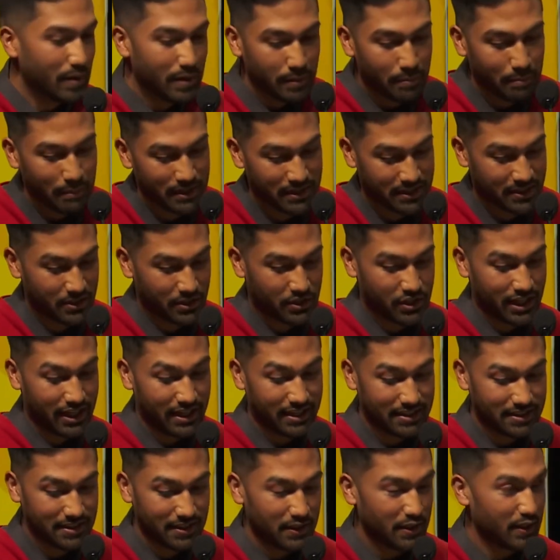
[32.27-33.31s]
Mr.
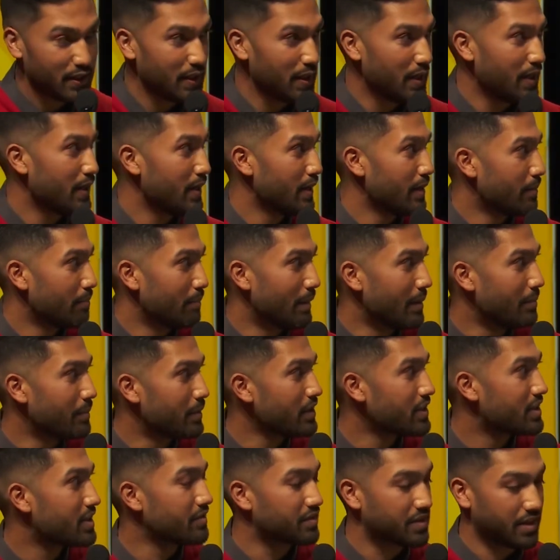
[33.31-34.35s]
Chancellor,
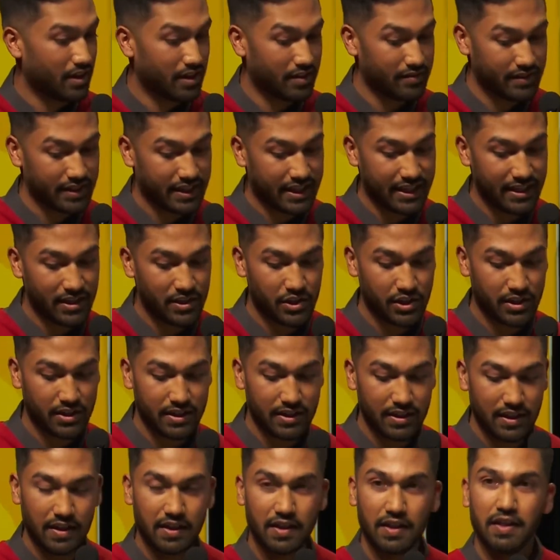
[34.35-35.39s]
members of
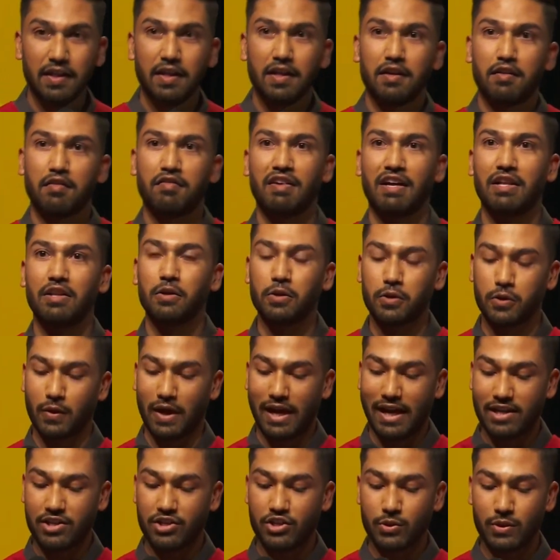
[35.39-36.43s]
Convocation, fellow
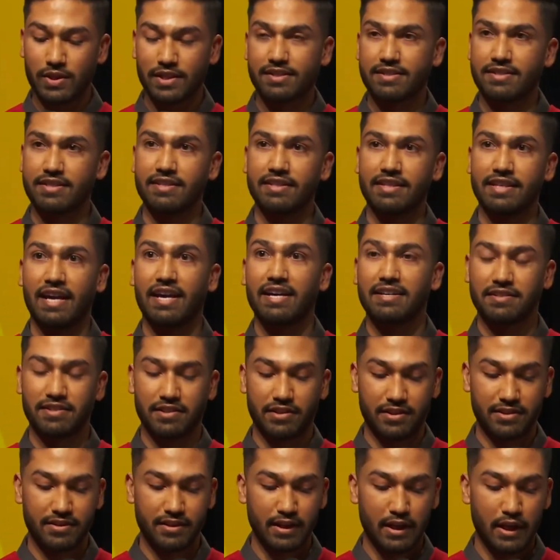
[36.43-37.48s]
graduates and
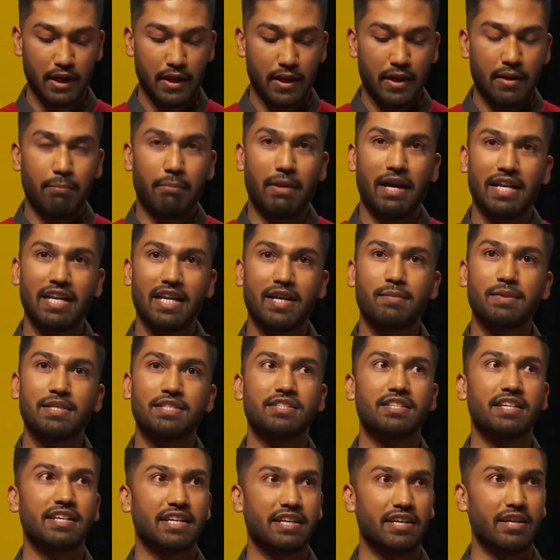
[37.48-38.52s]
guests, my name is
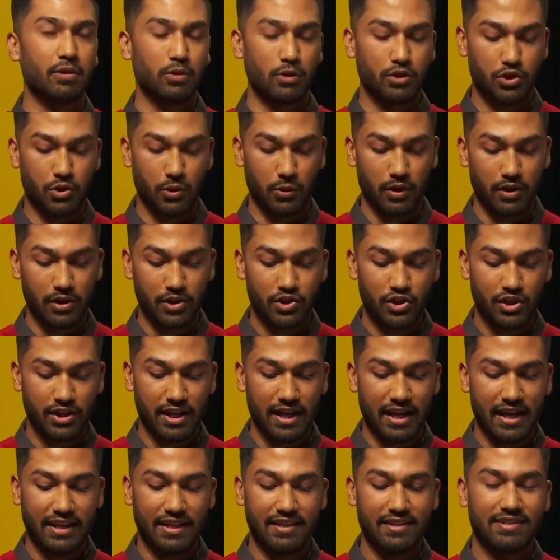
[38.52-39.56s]
Nikhil George,
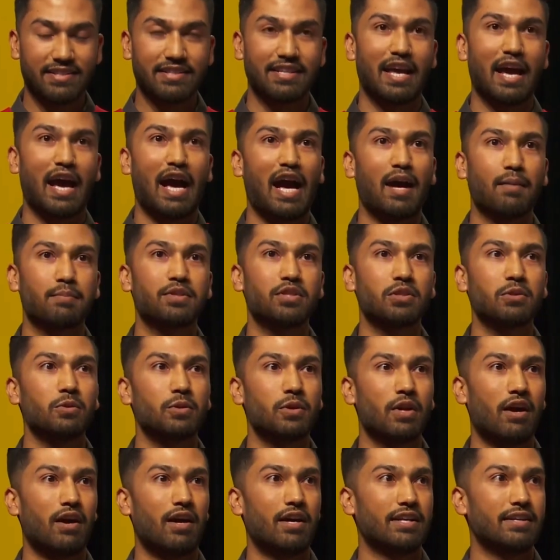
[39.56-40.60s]
and it is an absolute
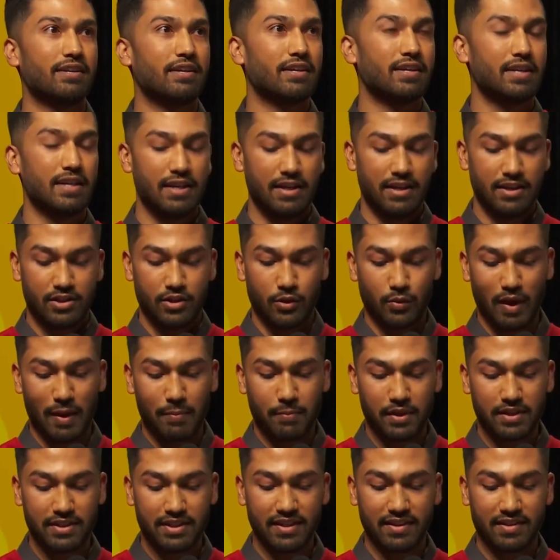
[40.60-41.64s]
honor to
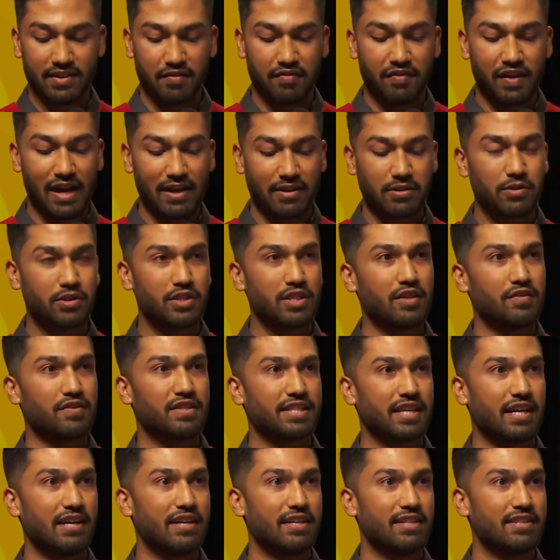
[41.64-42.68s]
represent the Faculty of
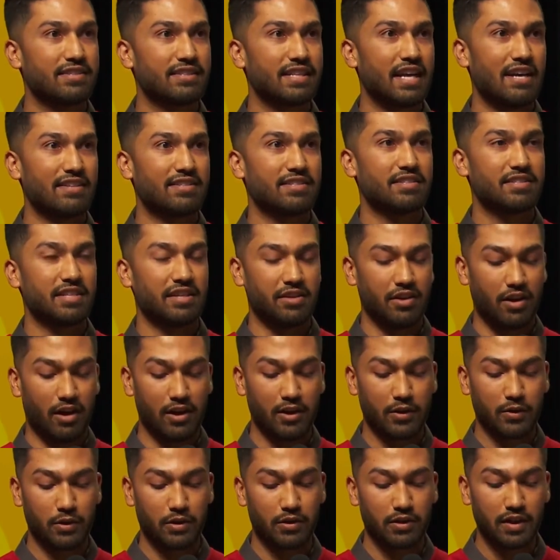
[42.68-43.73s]
Science as its
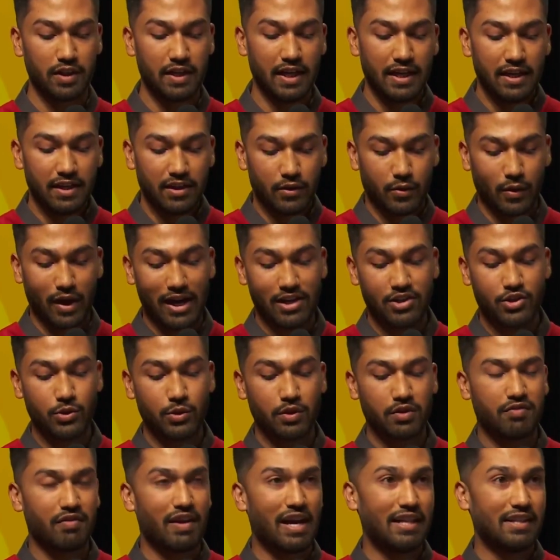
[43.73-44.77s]
inaugural
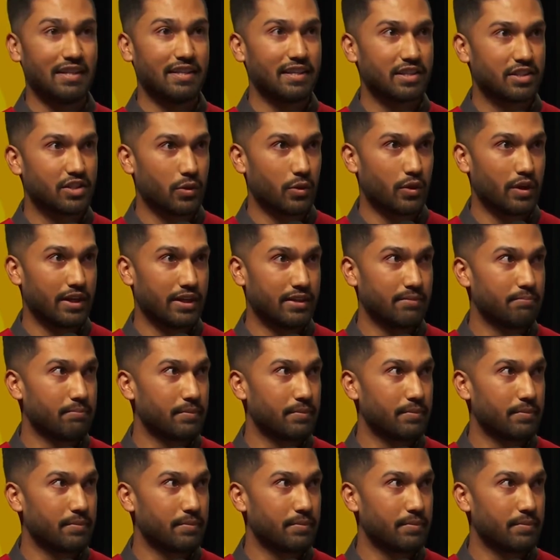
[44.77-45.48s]
graduate valedictorian.